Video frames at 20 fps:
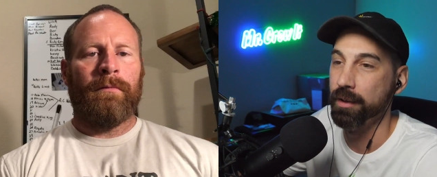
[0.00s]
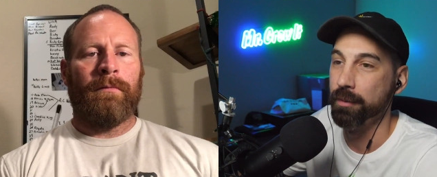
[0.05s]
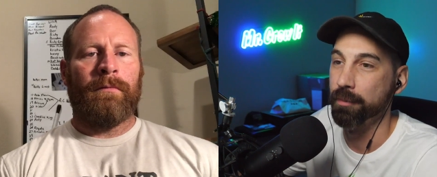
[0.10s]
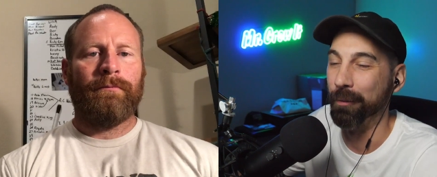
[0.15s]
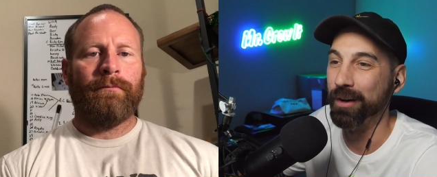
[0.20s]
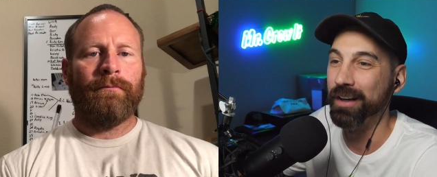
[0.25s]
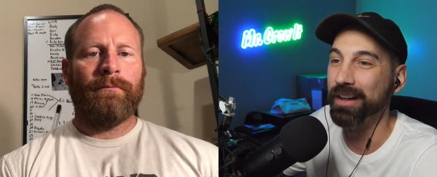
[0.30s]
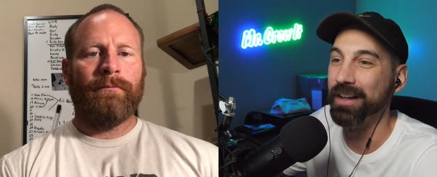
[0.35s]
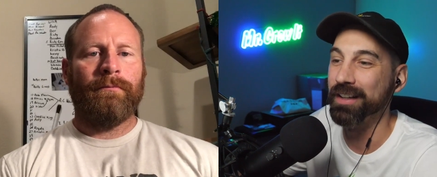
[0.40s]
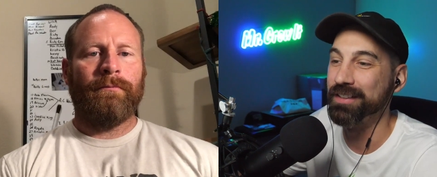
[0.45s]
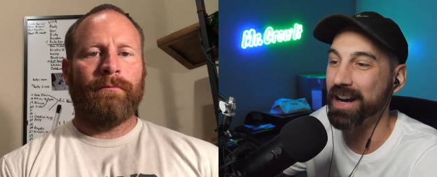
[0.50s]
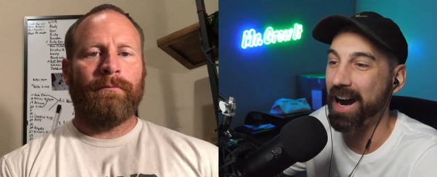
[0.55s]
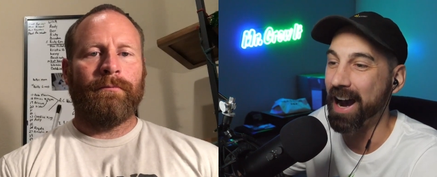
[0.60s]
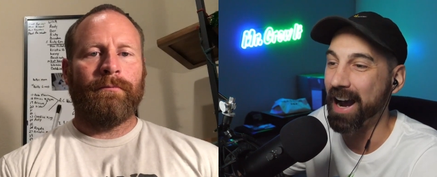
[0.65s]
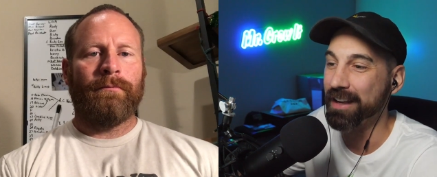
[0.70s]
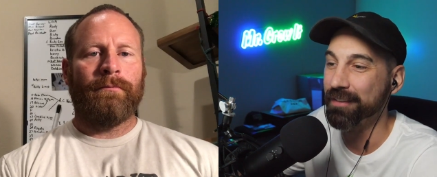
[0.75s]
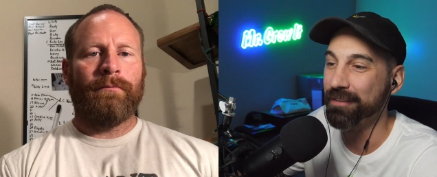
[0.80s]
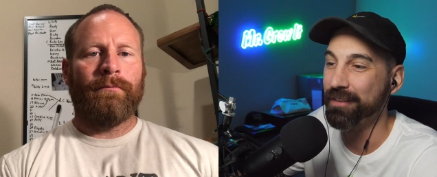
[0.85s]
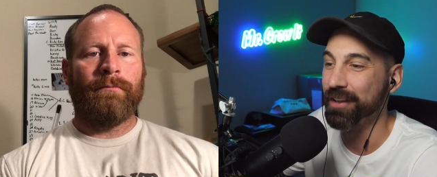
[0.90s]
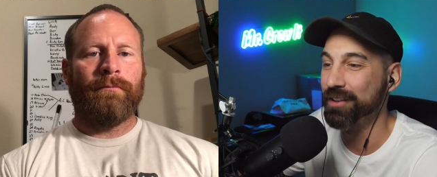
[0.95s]
Speaker 1: We're going to
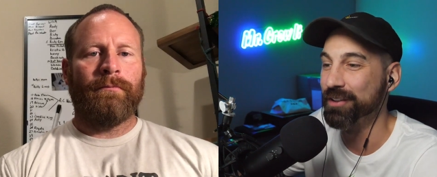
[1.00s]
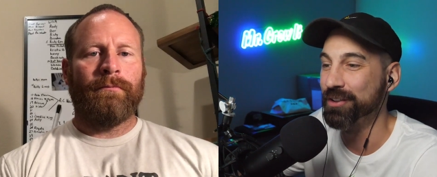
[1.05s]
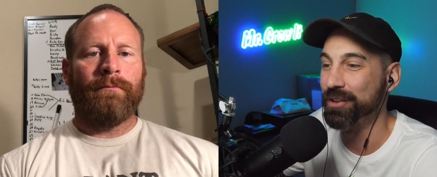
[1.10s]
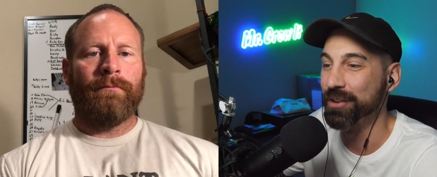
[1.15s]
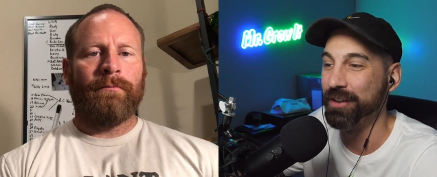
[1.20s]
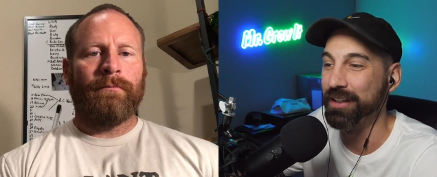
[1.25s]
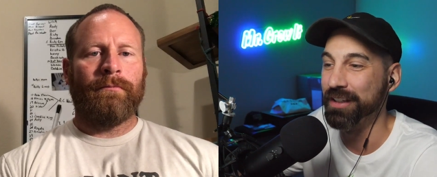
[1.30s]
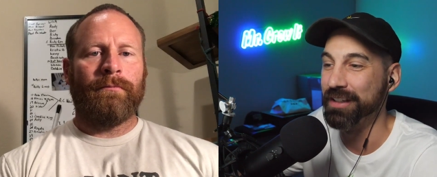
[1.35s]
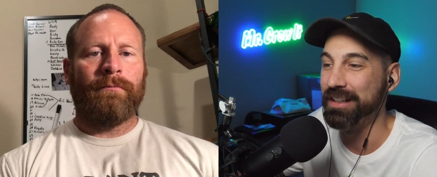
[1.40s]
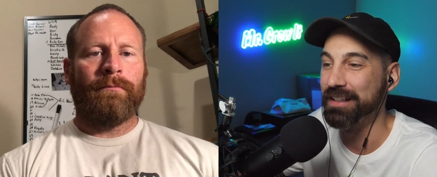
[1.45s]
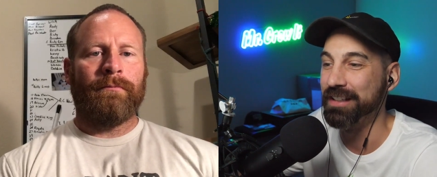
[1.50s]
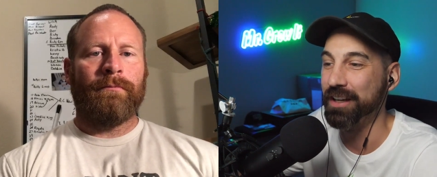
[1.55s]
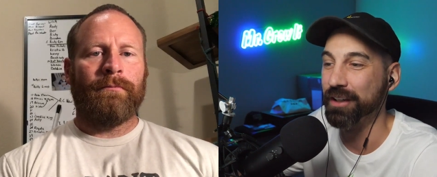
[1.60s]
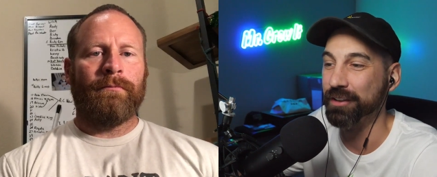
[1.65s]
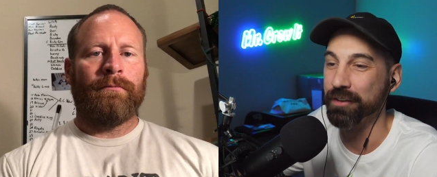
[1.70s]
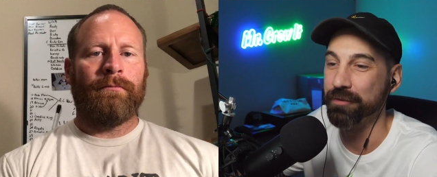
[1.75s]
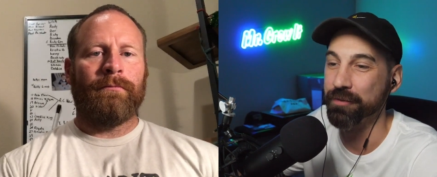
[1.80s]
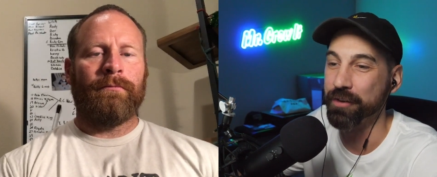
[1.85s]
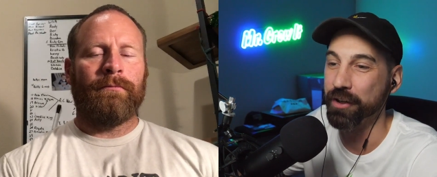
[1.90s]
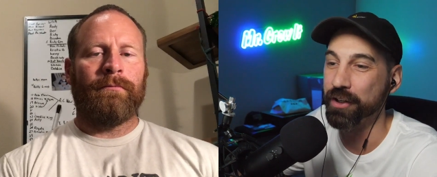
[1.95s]
dive into the
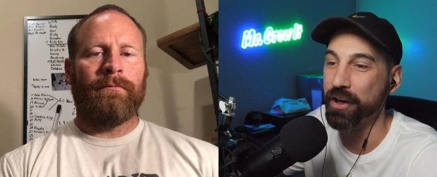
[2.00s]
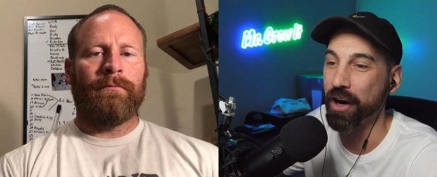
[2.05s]
details of your